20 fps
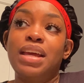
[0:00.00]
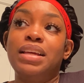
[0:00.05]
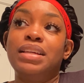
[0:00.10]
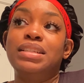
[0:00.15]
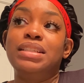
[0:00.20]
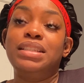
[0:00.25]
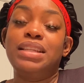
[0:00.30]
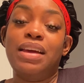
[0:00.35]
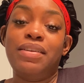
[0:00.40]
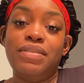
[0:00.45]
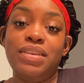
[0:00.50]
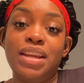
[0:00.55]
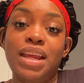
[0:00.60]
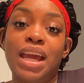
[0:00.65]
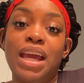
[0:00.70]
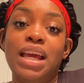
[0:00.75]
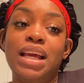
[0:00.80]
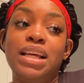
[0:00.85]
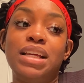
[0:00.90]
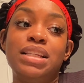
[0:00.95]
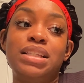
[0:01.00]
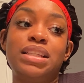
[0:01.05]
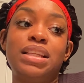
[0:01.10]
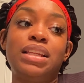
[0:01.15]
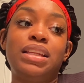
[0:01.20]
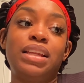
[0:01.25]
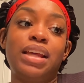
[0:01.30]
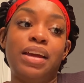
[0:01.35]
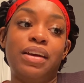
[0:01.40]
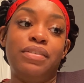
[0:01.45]
7 days
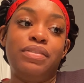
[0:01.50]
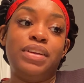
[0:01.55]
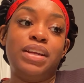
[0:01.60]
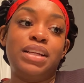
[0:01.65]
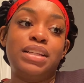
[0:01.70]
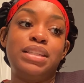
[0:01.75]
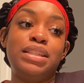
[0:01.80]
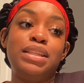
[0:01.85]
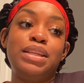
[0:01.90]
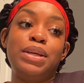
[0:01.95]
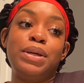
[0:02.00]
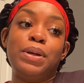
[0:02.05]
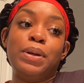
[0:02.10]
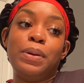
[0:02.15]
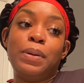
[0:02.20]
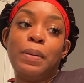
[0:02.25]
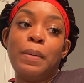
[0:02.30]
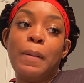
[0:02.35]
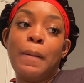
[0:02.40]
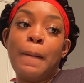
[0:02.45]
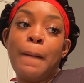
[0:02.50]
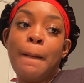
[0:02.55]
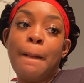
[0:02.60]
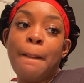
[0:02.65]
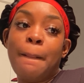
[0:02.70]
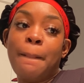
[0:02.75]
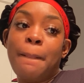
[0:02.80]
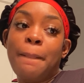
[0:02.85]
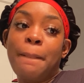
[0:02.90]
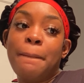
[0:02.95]
left until
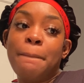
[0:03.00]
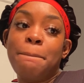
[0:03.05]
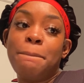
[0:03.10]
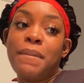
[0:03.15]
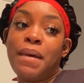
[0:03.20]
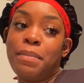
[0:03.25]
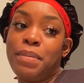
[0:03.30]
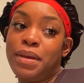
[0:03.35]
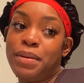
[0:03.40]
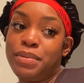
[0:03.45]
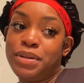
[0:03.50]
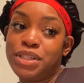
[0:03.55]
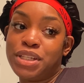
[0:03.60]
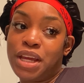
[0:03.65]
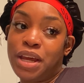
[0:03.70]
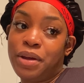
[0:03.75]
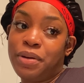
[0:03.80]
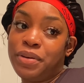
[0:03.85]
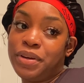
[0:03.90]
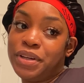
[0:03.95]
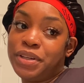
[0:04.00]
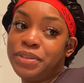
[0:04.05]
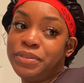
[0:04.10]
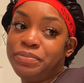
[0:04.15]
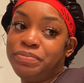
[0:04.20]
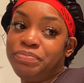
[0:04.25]
my baby shower.